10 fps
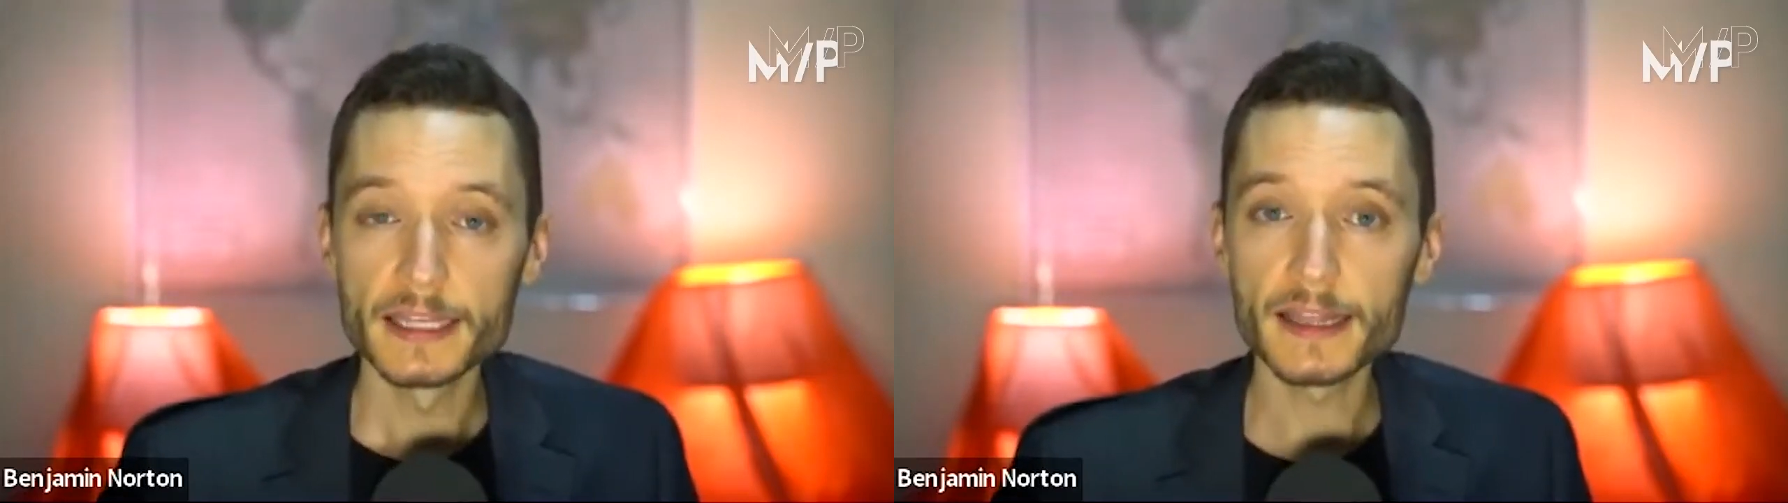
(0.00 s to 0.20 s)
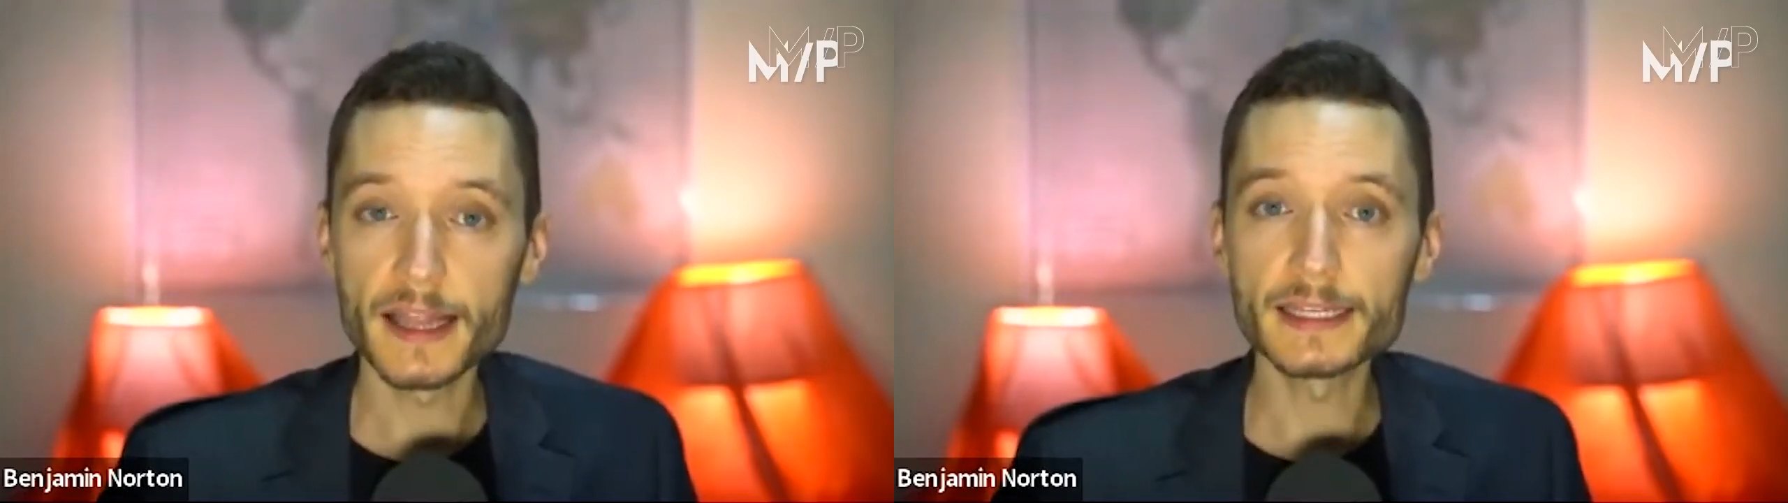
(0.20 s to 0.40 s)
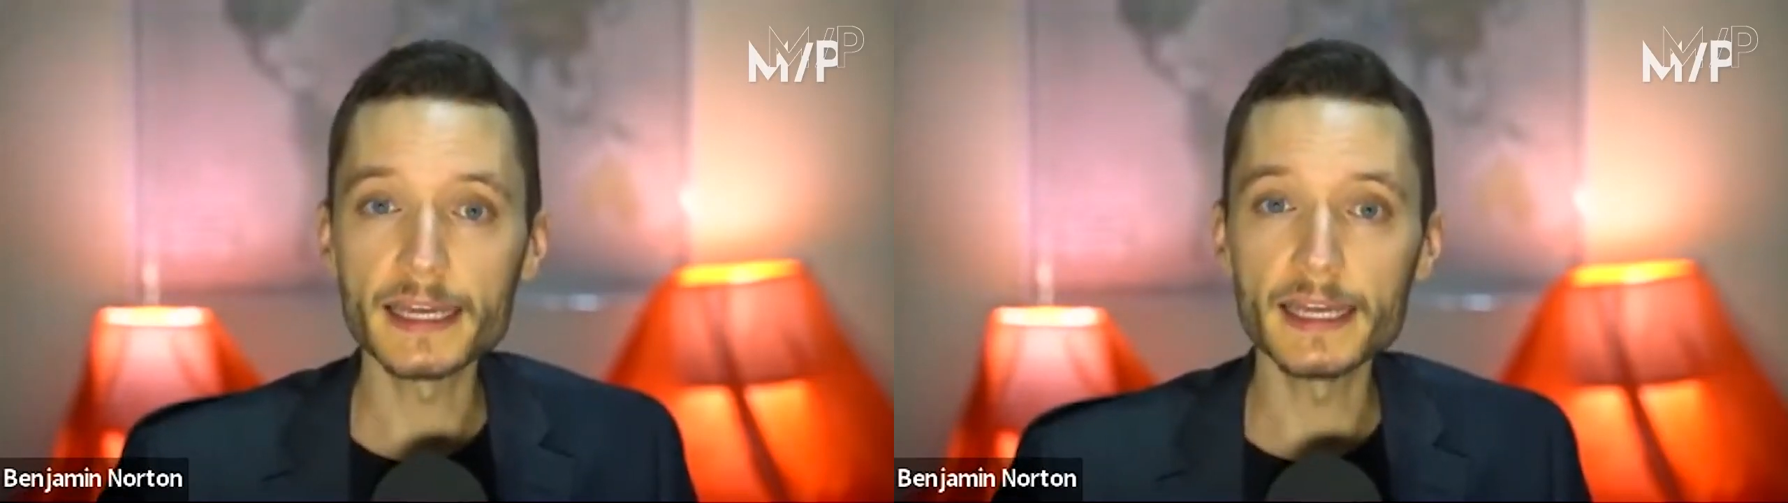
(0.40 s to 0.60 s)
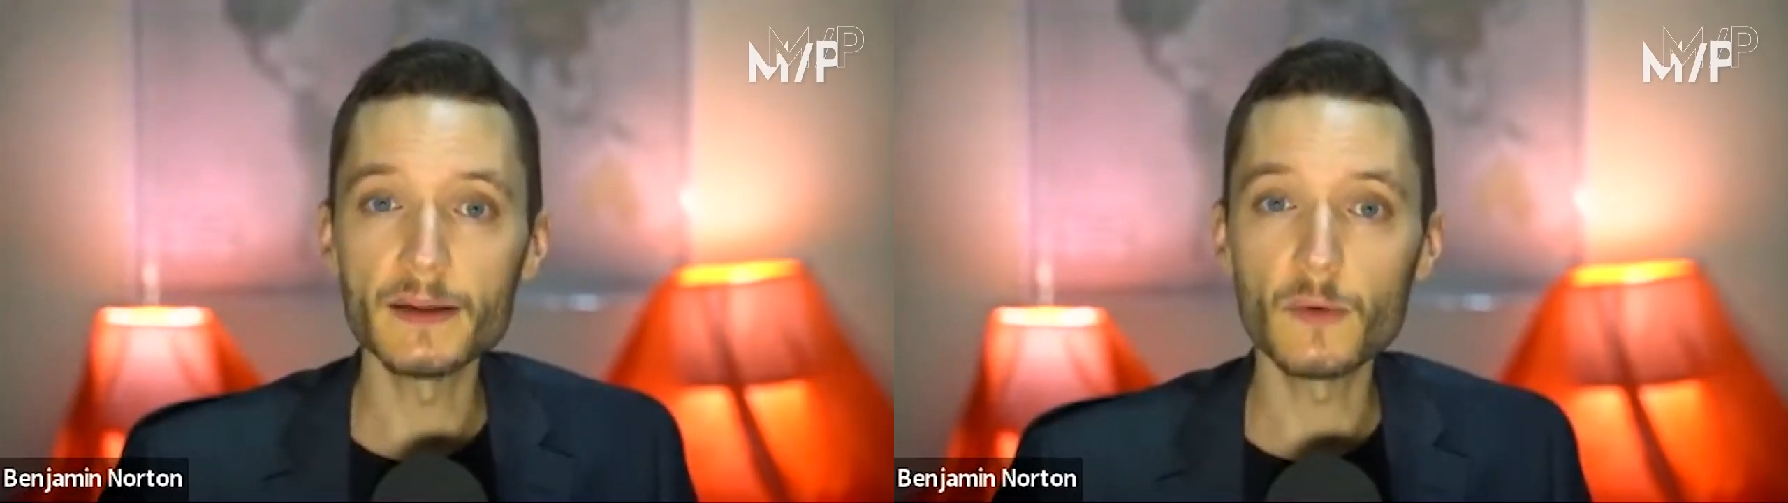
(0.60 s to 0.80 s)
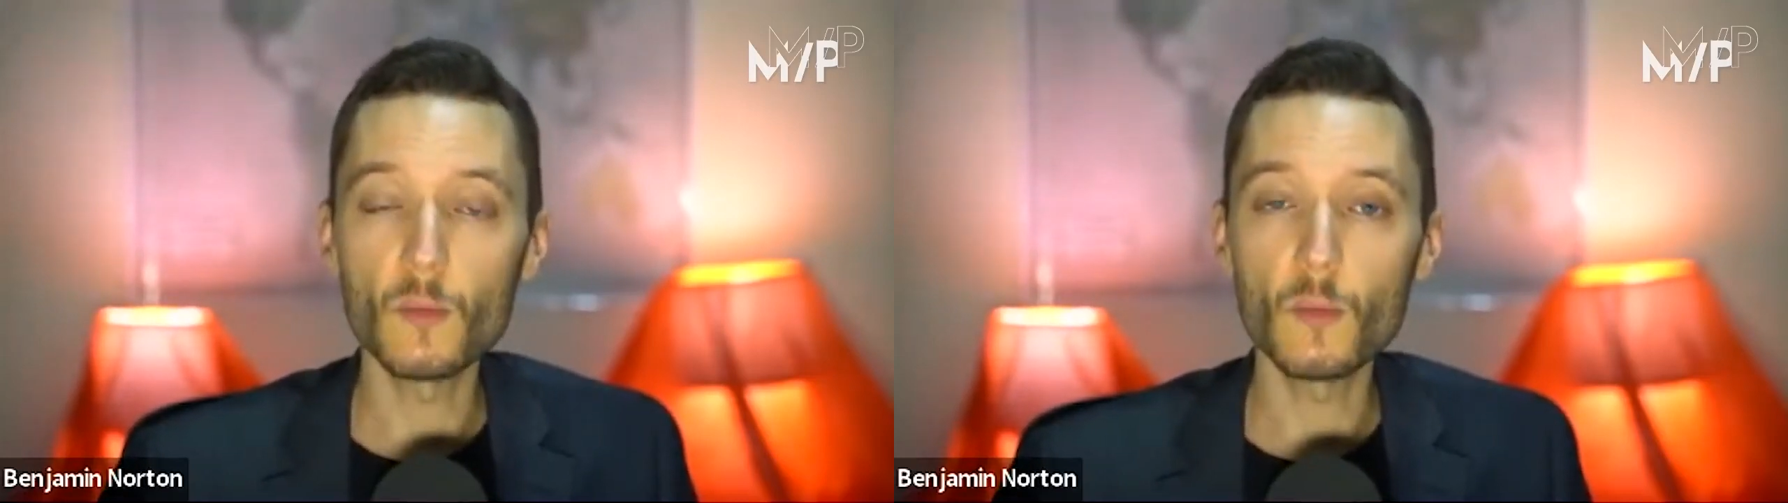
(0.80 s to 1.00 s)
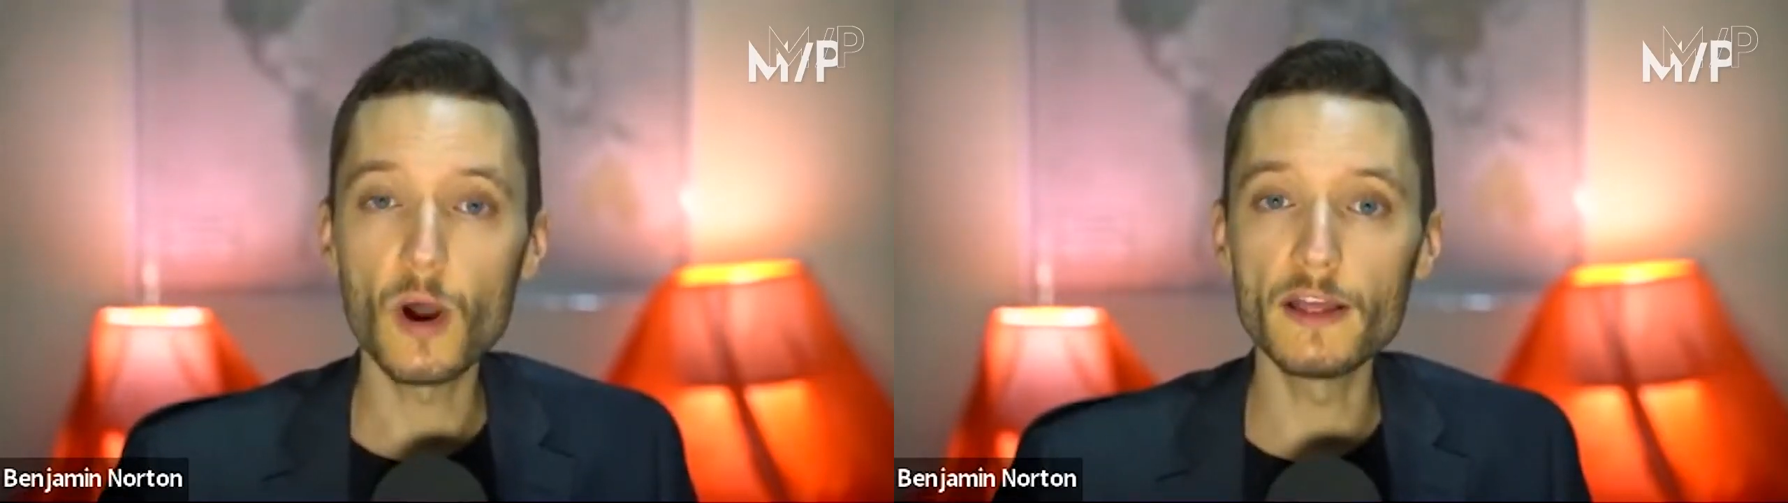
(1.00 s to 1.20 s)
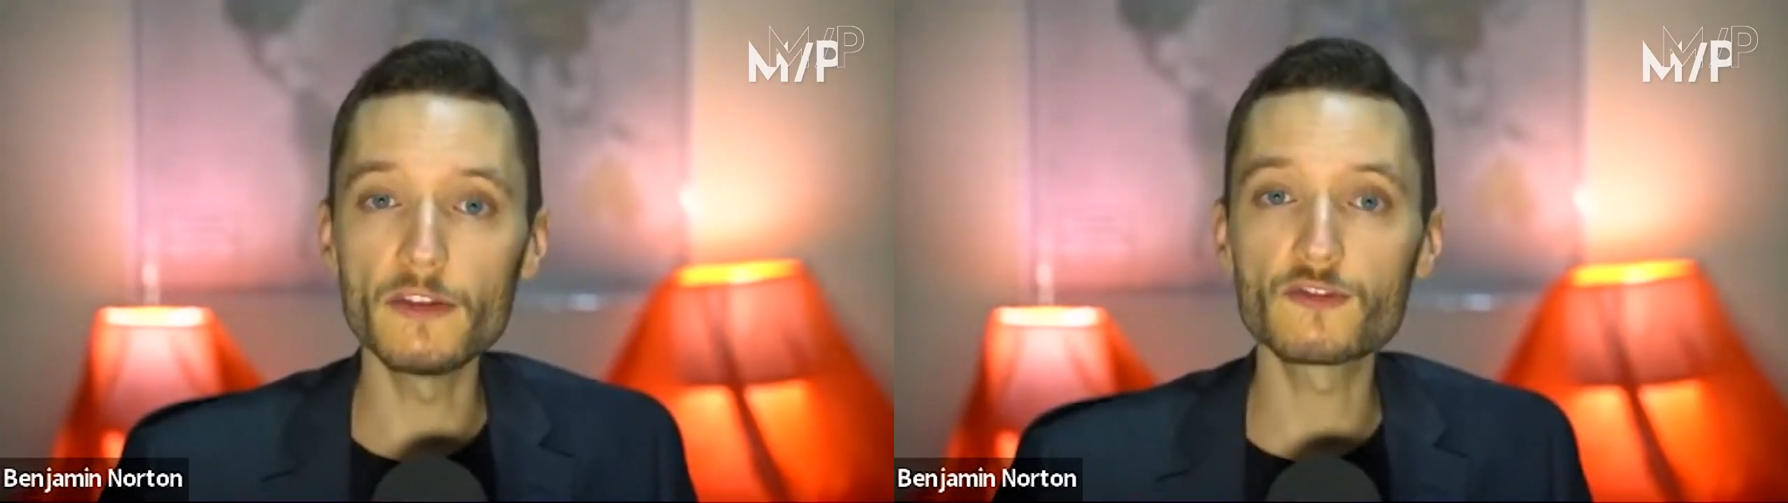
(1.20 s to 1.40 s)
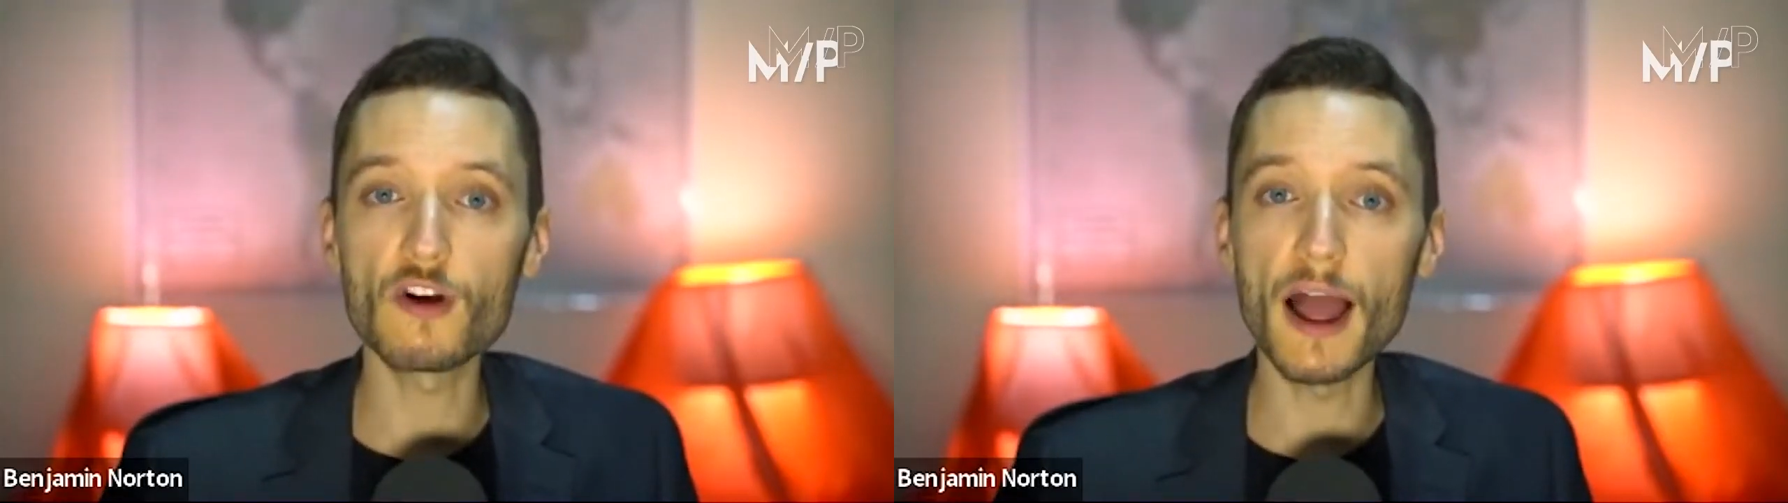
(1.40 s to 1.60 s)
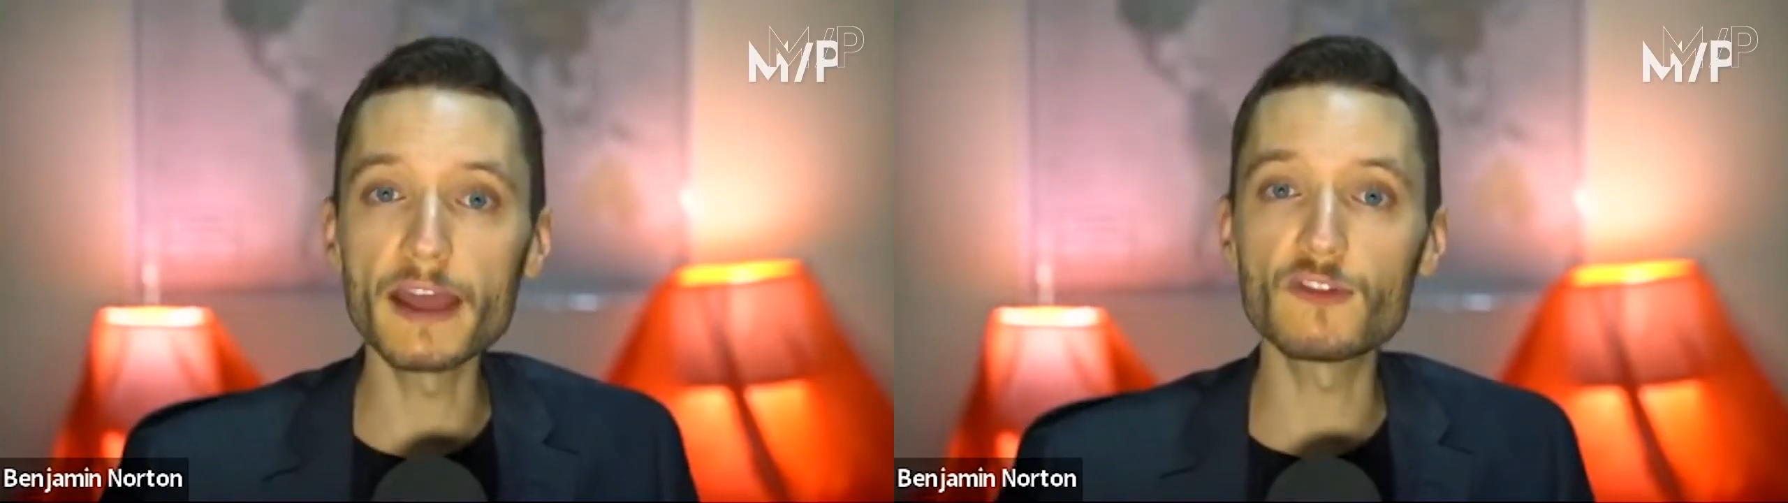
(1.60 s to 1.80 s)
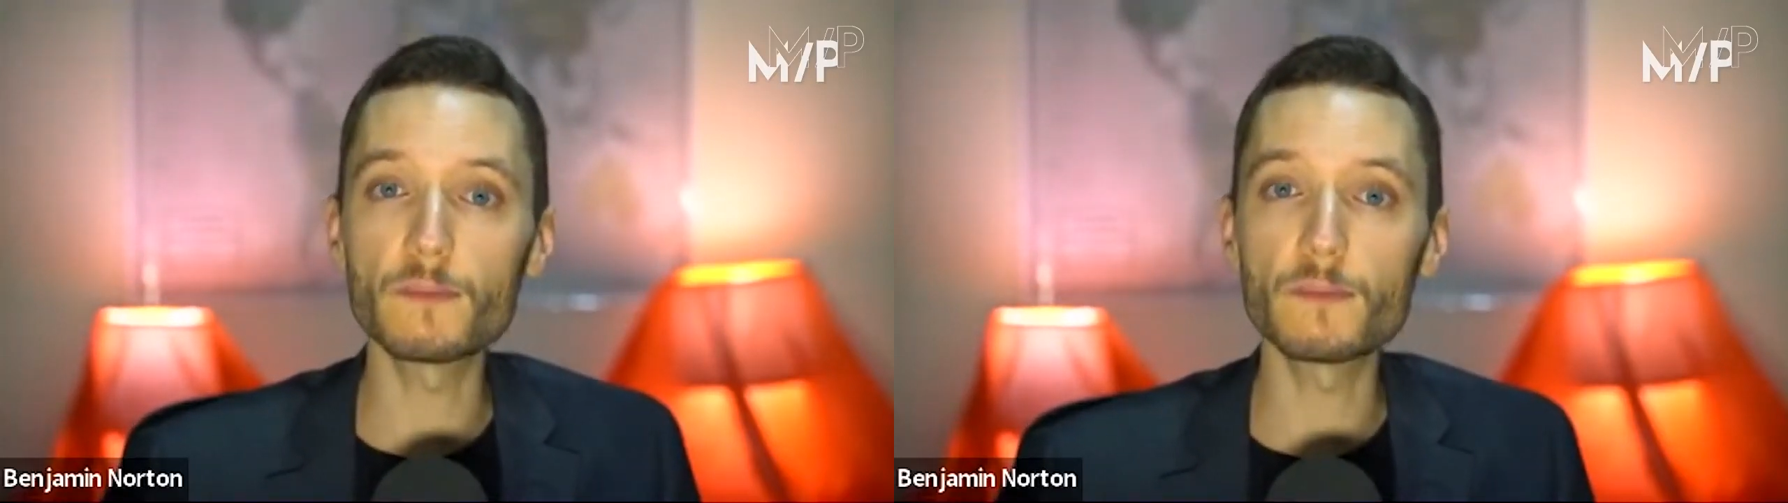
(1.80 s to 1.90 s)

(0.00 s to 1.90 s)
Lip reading: Zelensky was trying